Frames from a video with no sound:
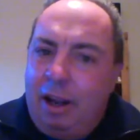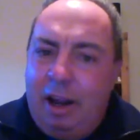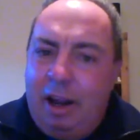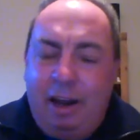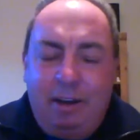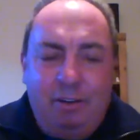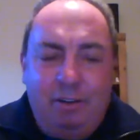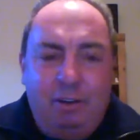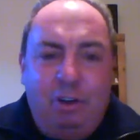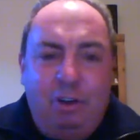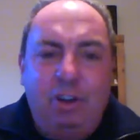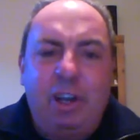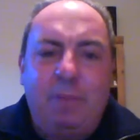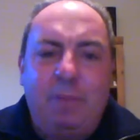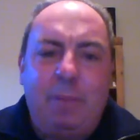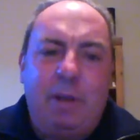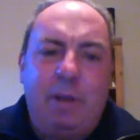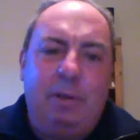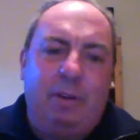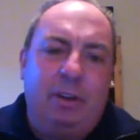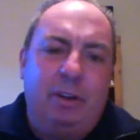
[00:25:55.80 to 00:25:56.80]
And look
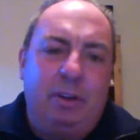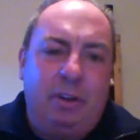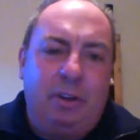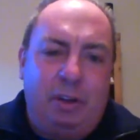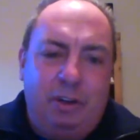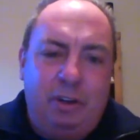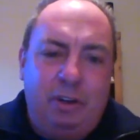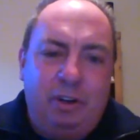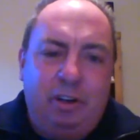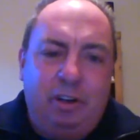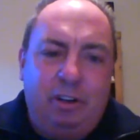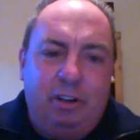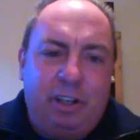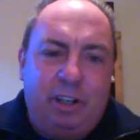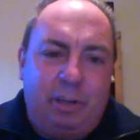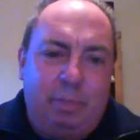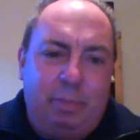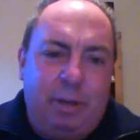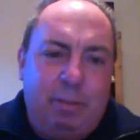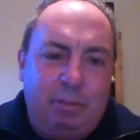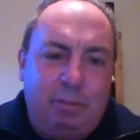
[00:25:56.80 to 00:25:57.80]
at people, and you can look
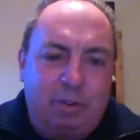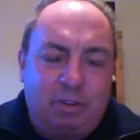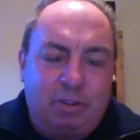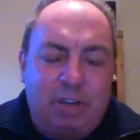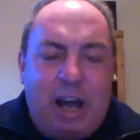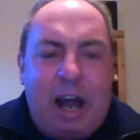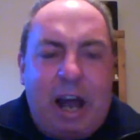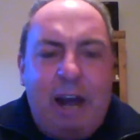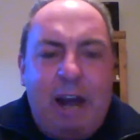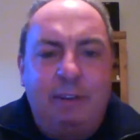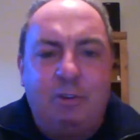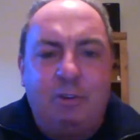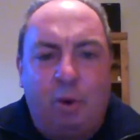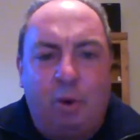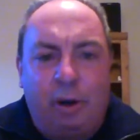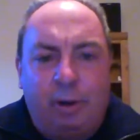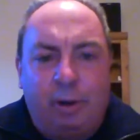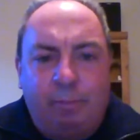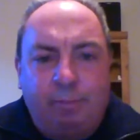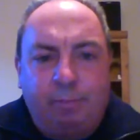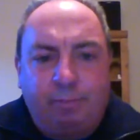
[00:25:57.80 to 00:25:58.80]
at people's lives
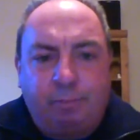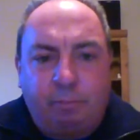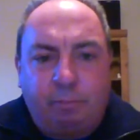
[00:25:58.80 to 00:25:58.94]
where